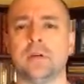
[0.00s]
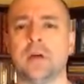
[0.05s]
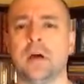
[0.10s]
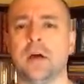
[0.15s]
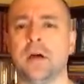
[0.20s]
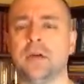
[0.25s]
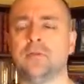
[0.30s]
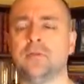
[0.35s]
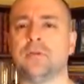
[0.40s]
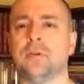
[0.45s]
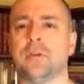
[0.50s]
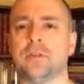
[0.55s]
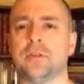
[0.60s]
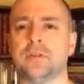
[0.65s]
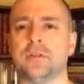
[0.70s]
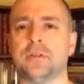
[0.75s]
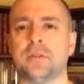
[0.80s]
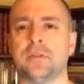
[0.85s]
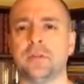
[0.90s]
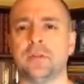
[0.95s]
I
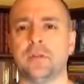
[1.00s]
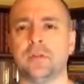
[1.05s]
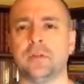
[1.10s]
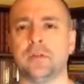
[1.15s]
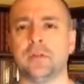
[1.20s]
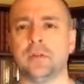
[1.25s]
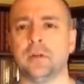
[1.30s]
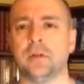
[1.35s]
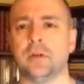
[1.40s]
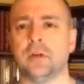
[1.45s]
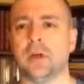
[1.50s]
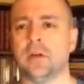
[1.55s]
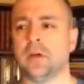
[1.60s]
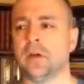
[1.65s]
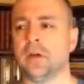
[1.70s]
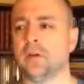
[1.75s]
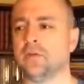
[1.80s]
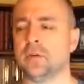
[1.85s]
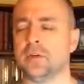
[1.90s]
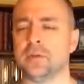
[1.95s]
trust
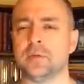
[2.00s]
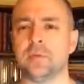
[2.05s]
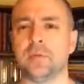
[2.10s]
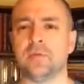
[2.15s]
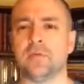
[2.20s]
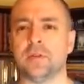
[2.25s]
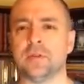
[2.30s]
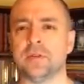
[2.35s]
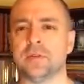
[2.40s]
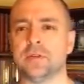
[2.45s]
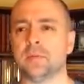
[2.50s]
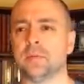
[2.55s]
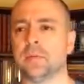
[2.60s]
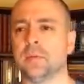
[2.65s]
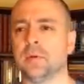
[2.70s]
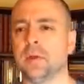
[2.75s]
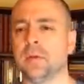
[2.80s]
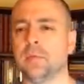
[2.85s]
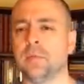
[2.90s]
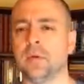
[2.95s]
my friends
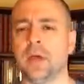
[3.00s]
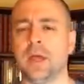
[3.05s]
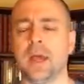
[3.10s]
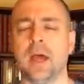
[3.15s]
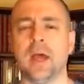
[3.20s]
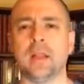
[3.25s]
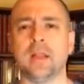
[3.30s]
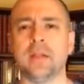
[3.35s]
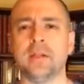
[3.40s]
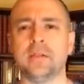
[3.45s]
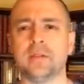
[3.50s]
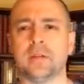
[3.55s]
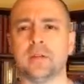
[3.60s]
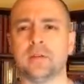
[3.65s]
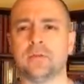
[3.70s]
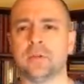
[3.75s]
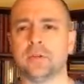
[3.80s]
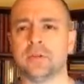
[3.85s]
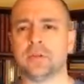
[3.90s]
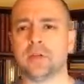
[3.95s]
and my allies, and
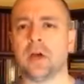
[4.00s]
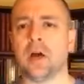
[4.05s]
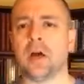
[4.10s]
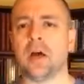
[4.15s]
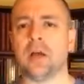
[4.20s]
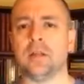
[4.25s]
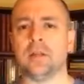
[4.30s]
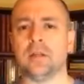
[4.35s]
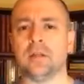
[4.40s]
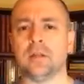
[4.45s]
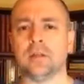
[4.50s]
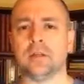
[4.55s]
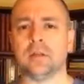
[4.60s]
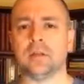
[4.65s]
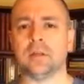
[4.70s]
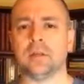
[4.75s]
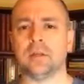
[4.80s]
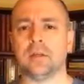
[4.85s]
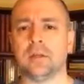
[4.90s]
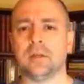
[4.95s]
I trust God.
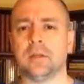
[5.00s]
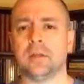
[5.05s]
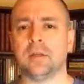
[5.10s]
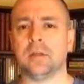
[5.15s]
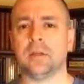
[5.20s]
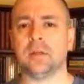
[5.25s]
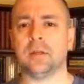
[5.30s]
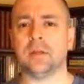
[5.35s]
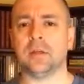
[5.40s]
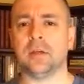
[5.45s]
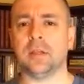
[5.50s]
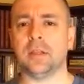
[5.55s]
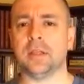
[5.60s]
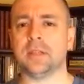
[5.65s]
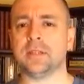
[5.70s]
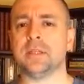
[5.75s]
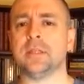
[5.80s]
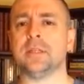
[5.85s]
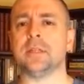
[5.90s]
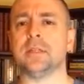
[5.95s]
And
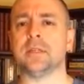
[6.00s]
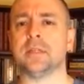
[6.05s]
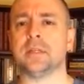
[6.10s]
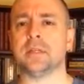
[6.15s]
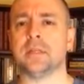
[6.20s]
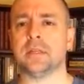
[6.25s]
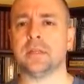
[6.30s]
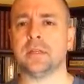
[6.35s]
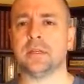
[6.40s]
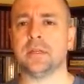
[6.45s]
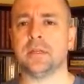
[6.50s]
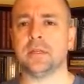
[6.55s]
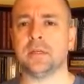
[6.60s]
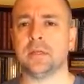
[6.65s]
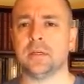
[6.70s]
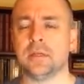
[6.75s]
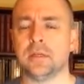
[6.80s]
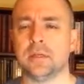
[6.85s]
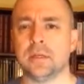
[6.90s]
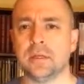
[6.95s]
that's it.
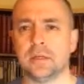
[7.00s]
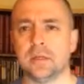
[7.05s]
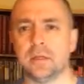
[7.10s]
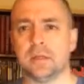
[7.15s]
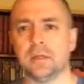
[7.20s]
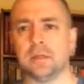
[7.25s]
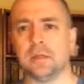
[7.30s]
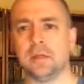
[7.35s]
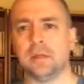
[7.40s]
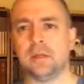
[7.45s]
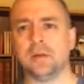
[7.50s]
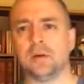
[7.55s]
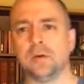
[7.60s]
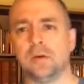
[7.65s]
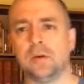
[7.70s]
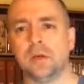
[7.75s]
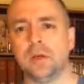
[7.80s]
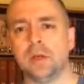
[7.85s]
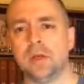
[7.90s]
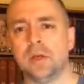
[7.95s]

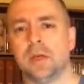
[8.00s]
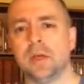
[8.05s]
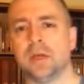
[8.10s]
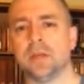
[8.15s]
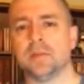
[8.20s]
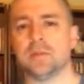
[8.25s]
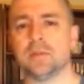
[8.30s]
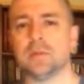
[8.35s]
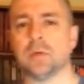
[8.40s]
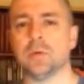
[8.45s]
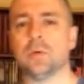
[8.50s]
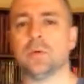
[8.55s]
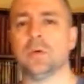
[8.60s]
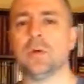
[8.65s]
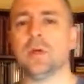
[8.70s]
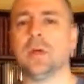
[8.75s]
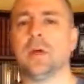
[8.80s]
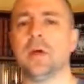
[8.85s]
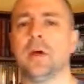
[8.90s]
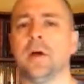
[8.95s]
And
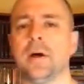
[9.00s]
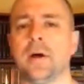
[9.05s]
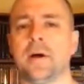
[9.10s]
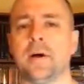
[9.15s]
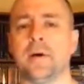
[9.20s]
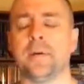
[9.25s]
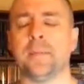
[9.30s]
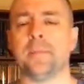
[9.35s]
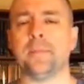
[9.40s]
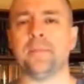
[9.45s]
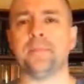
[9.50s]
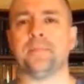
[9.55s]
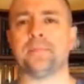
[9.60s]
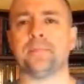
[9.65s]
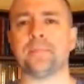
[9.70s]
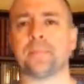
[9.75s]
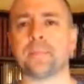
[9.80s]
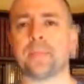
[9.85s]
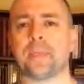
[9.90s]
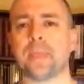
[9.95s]
so,
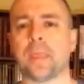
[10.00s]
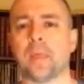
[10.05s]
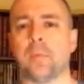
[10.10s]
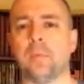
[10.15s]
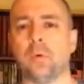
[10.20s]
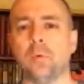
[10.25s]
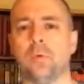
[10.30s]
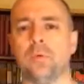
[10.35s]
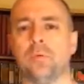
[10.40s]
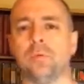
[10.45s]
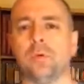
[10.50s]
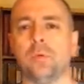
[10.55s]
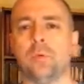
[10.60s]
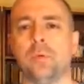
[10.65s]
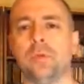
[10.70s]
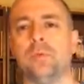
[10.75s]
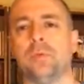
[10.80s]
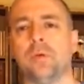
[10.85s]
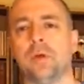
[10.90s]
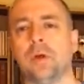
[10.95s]
but
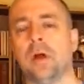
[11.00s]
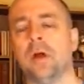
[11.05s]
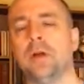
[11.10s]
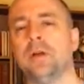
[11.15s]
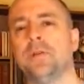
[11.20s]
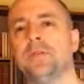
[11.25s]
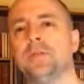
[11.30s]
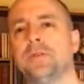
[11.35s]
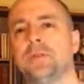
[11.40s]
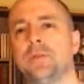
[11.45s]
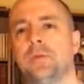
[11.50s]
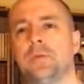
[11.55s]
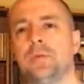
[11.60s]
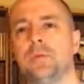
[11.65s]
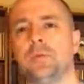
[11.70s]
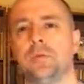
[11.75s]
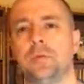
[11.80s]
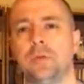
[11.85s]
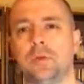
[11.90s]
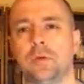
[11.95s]
with regards
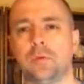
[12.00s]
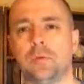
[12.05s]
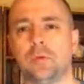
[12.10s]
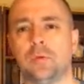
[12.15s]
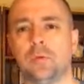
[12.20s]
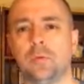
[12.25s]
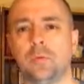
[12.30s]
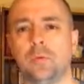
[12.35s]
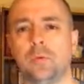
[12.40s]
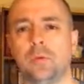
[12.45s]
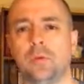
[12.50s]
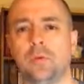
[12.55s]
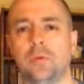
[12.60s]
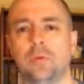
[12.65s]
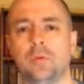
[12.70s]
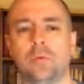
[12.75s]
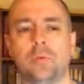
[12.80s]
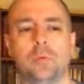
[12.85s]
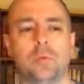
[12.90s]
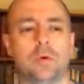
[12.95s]
to, with
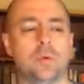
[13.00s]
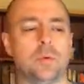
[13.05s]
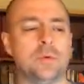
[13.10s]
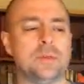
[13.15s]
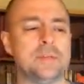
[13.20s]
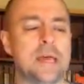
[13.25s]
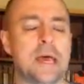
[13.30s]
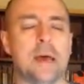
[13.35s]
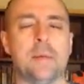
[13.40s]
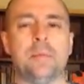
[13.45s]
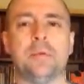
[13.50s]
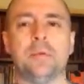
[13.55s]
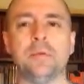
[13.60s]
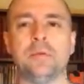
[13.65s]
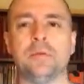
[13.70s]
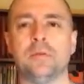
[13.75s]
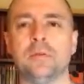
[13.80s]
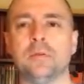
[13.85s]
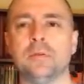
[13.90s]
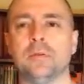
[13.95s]
what's
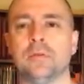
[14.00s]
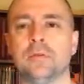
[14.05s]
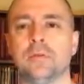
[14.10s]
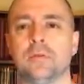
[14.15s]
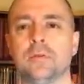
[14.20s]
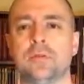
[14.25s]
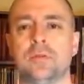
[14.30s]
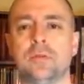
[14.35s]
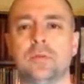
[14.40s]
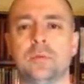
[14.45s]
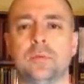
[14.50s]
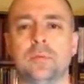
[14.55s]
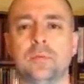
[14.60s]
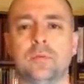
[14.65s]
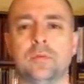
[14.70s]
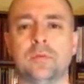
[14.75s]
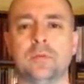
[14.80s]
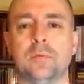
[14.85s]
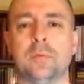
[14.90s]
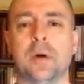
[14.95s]
happened to
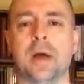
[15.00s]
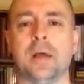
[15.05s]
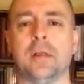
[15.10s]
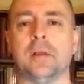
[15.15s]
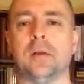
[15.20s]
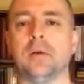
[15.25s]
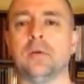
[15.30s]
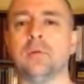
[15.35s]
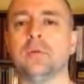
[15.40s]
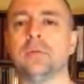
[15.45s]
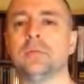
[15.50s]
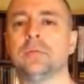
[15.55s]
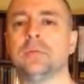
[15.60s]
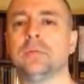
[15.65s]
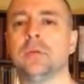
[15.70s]
Milo